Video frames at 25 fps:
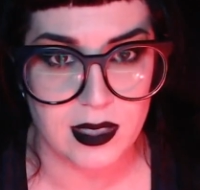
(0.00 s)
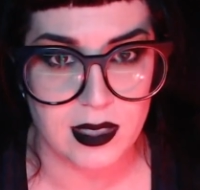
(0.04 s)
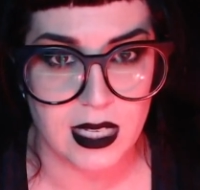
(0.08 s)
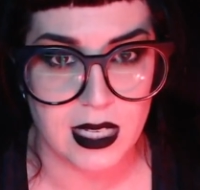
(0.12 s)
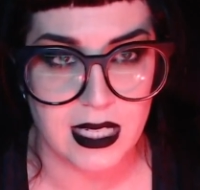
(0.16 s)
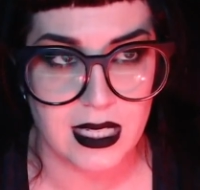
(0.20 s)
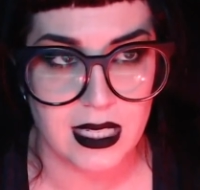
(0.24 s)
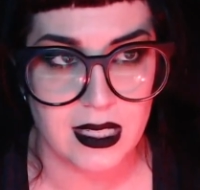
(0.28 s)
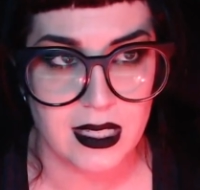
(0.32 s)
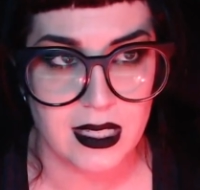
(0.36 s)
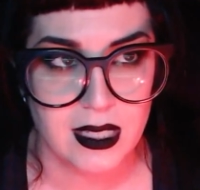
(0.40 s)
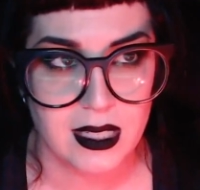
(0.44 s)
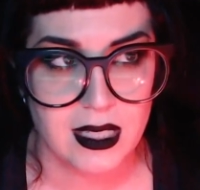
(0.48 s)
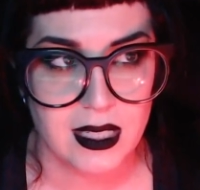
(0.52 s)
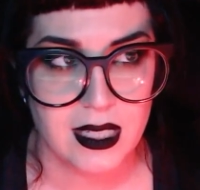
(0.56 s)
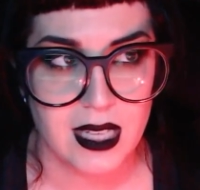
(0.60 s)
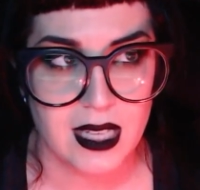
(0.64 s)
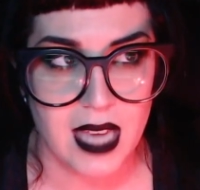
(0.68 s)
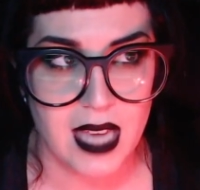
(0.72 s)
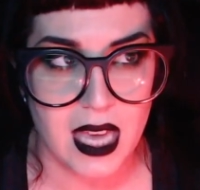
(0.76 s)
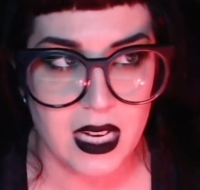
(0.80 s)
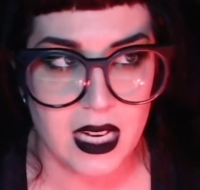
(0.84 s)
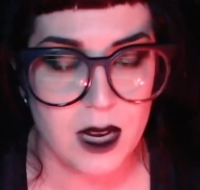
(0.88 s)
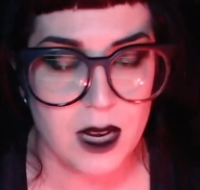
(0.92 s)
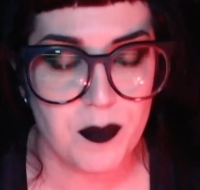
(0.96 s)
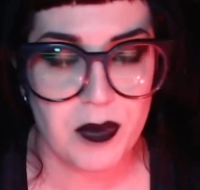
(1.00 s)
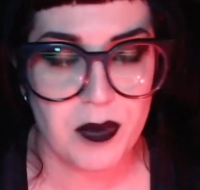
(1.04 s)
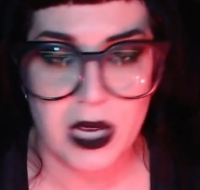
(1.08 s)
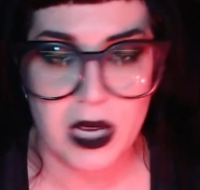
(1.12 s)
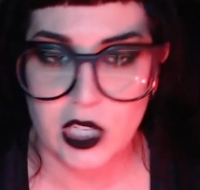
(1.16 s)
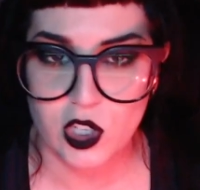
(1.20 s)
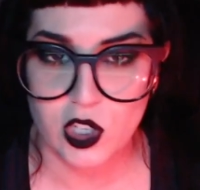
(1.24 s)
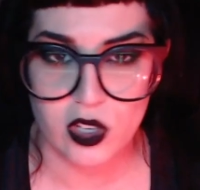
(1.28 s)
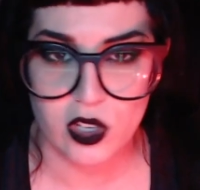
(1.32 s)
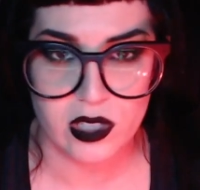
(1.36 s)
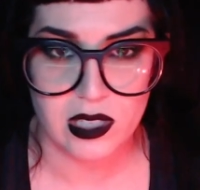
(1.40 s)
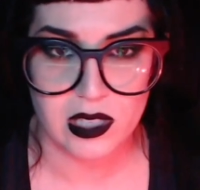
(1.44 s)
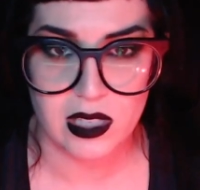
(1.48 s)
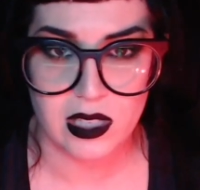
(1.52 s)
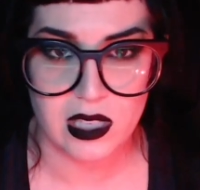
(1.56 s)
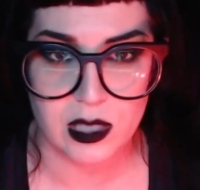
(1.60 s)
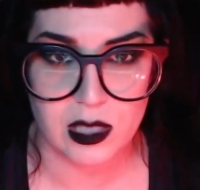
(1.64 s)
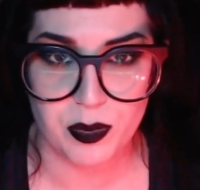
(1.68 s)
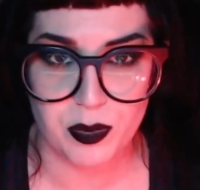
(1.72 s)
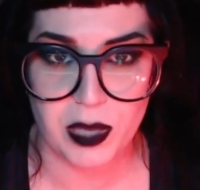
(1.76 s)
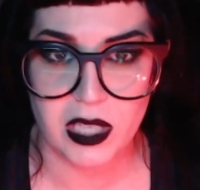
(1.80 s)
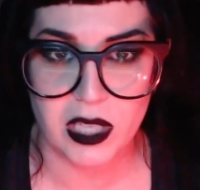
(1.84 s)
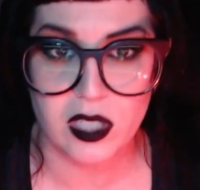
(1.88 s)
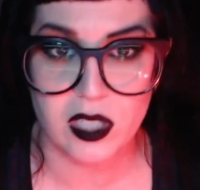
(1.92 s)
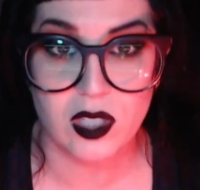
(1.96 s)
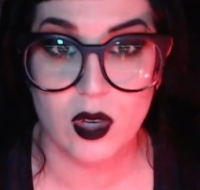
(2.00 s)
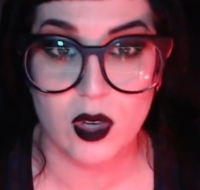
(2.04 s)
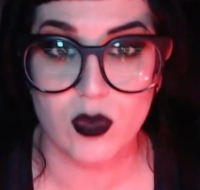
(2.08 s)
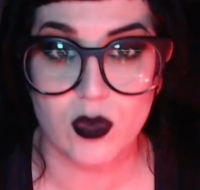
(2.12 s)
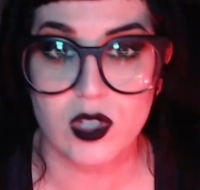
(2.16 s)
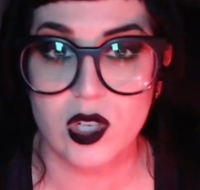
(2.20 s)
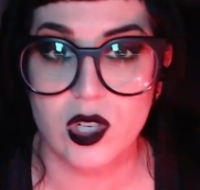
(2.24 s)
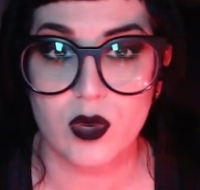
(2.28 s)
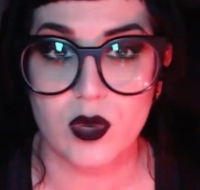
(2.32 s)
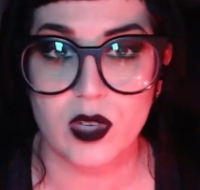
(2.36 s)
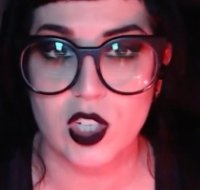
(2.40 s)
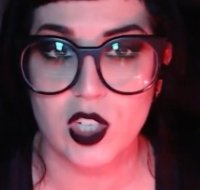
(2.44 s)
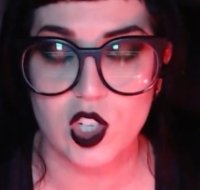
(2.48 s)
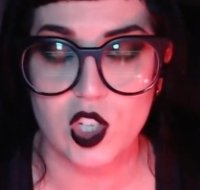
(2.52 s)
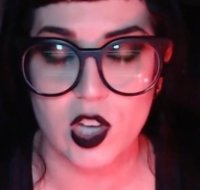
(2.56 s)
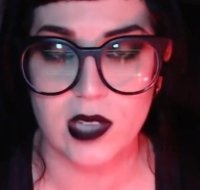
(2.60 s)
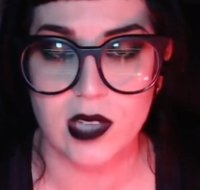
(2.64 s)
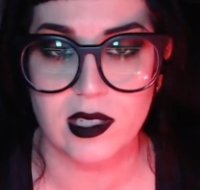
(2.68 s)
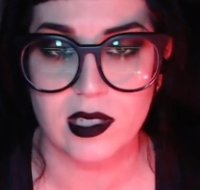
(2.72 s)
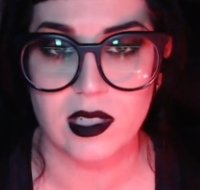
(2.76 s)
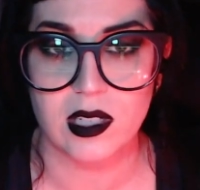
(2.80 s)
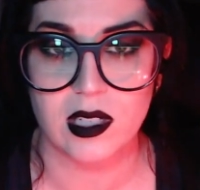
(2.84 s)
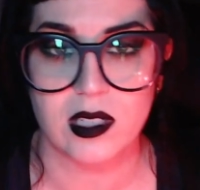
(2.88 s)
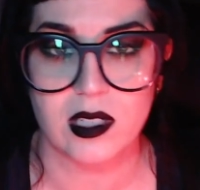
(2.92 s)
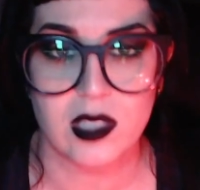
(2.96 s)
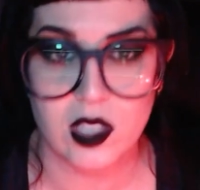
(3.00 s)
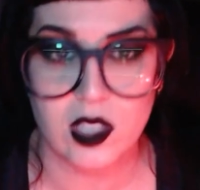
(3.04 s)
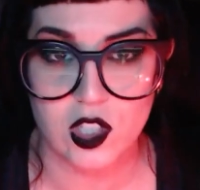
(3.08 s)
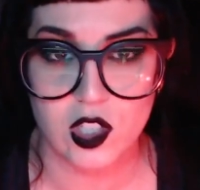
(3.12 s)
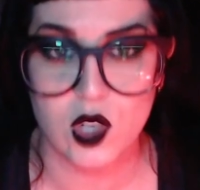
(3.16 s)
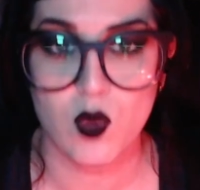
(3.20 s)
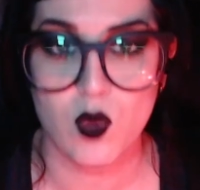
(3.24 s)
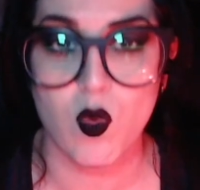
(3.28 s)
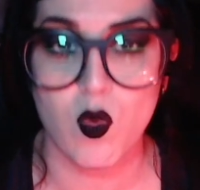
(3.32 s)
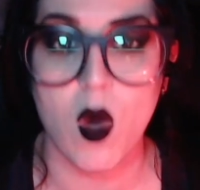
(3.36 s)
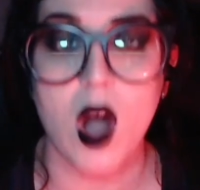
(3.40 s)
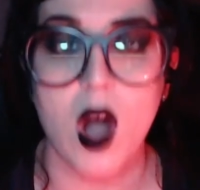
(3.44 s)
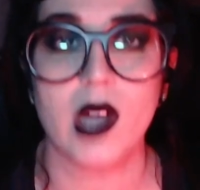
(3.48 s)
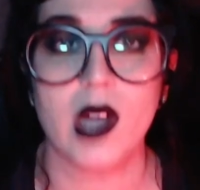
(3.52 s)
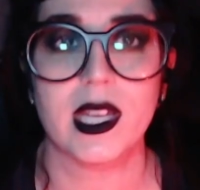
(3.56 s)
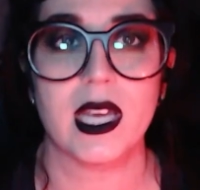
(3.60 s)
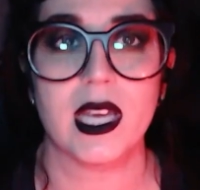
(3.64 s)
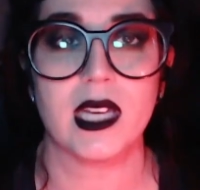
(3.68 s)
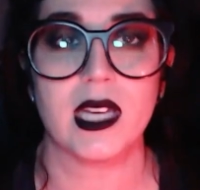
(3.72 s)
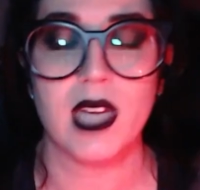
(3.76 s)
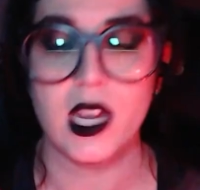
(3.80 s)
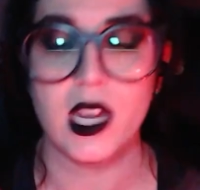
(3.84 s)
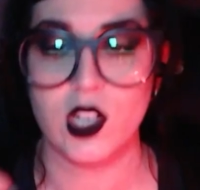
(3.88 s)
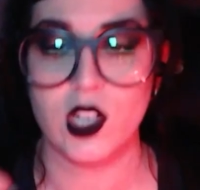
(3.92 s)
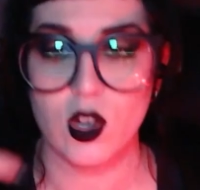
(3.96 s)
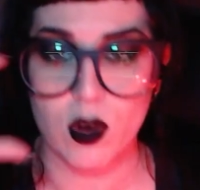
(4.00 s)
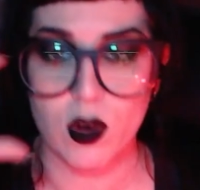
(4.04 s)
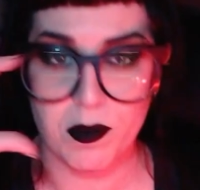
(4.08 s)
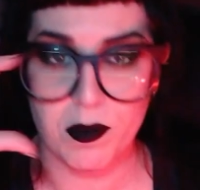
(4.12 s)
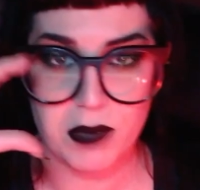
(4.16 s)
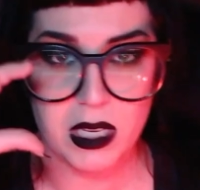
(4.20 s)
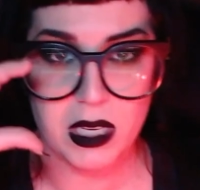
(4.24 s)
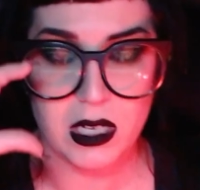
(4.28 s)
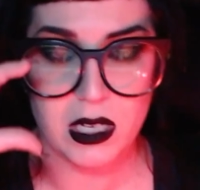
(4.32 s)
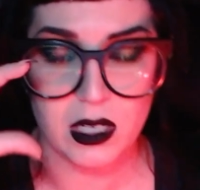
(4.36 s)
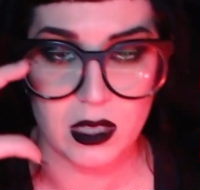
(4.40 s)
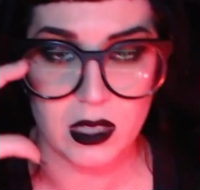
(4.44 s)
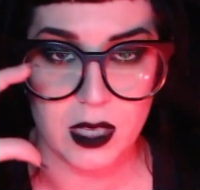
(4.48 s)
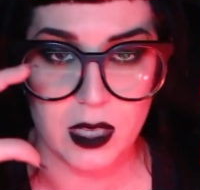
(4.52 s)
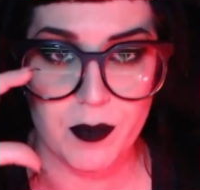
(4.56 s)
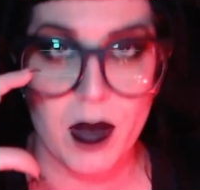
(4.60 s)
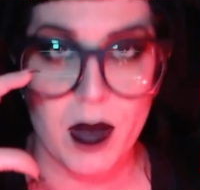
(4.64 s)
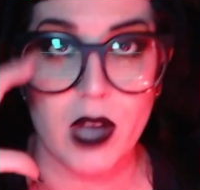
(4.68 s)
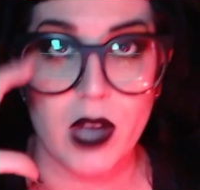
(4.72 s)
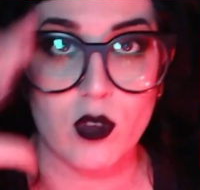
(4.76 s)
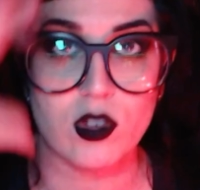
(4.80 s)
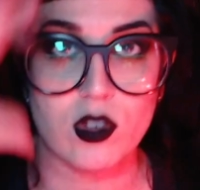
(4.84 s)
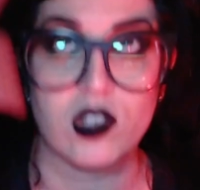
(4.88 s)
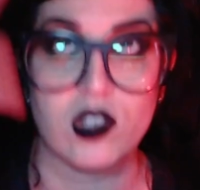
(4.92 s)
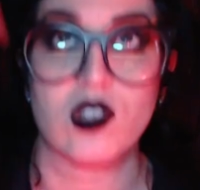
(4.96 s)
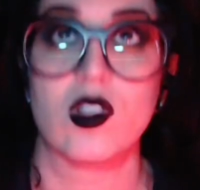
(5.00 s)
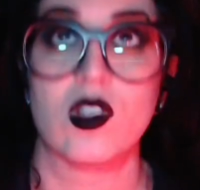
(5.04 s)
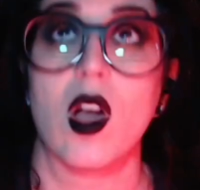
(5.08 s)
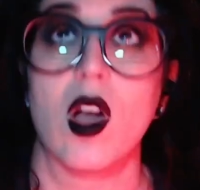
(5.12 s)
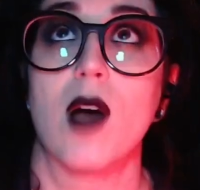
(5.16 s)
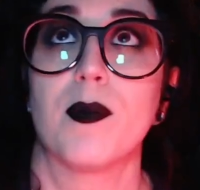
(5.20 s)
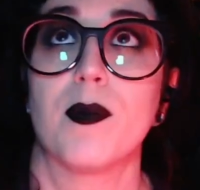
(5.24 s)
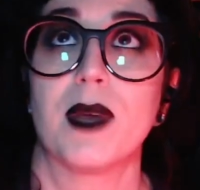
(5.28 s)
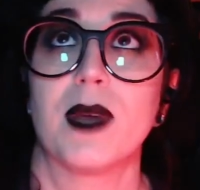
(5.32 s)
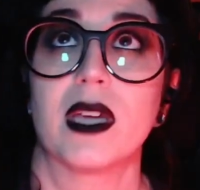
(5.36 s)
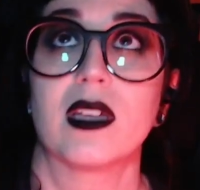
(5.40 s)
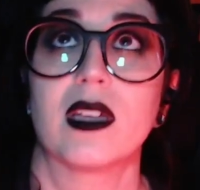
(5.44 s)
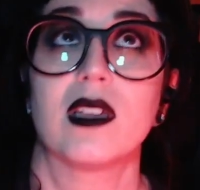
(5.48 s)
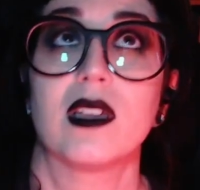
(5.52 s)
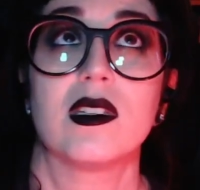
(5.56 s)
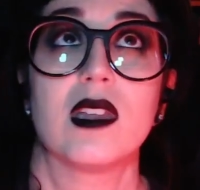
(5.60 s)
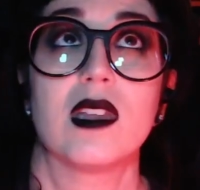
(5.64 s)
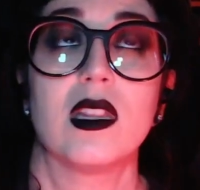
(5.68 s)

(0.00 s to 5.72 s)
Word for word: Like, any pictures of this place don't do it justice because you walk in and you're immediately microscopic because